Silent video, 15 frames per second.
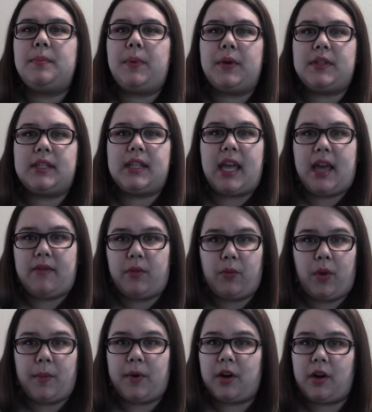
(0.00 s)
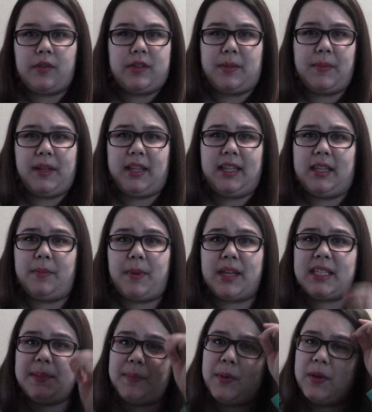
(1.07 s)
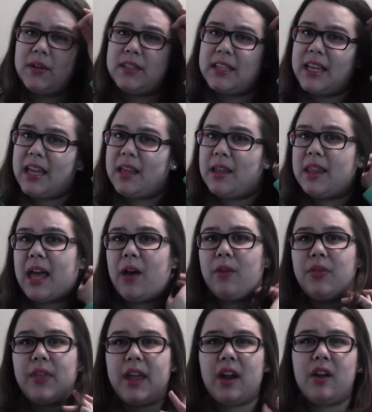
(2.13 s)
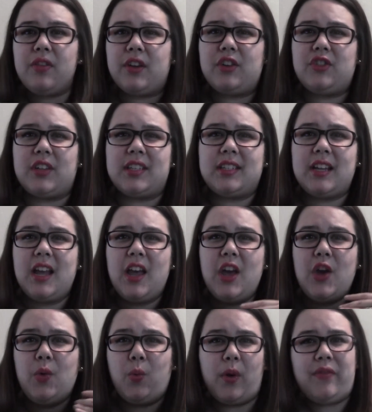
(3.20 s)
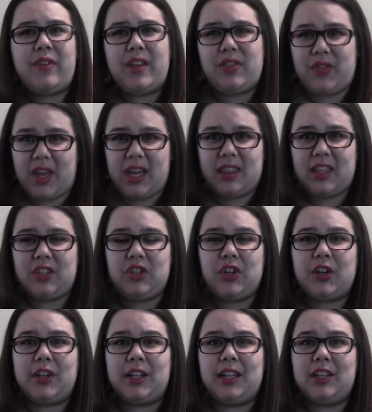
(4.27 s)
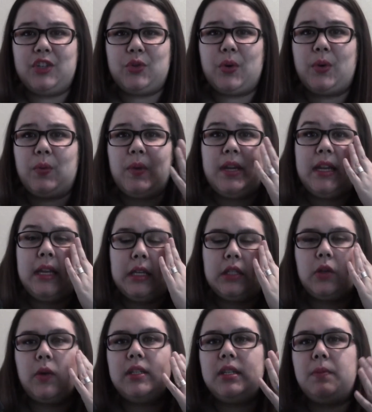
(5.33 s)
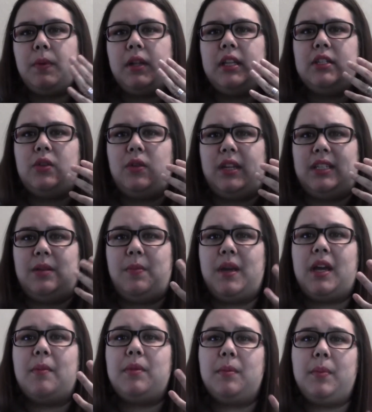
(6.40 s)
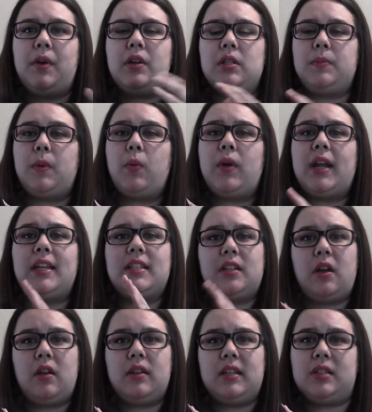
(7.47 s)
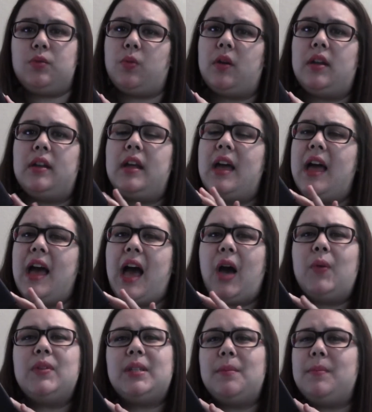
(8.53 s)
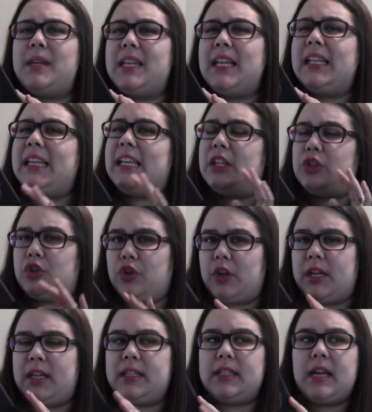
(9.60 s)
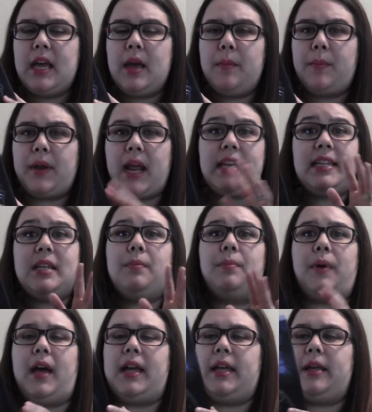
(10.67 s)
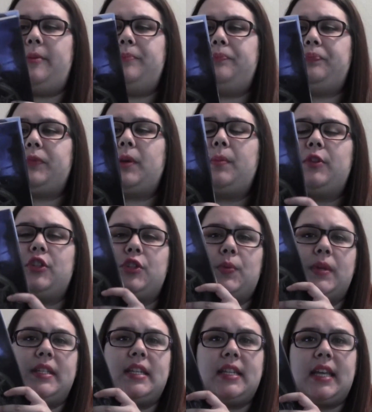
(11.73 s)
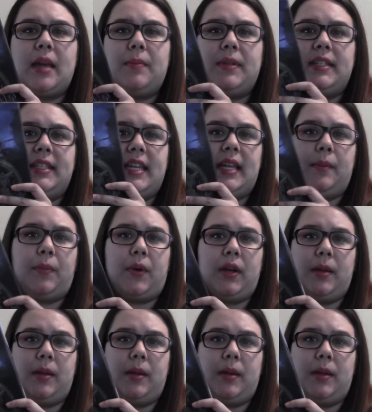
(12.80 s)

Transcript: the books that they have in Walmart aren't typically the best books out there. They're just what they think that you're going to enjoy reading, so I typically don't like to pick up the books, but when I saw this one, I was immediately intrigued, but I didn't buy it. But just recently I've been seeing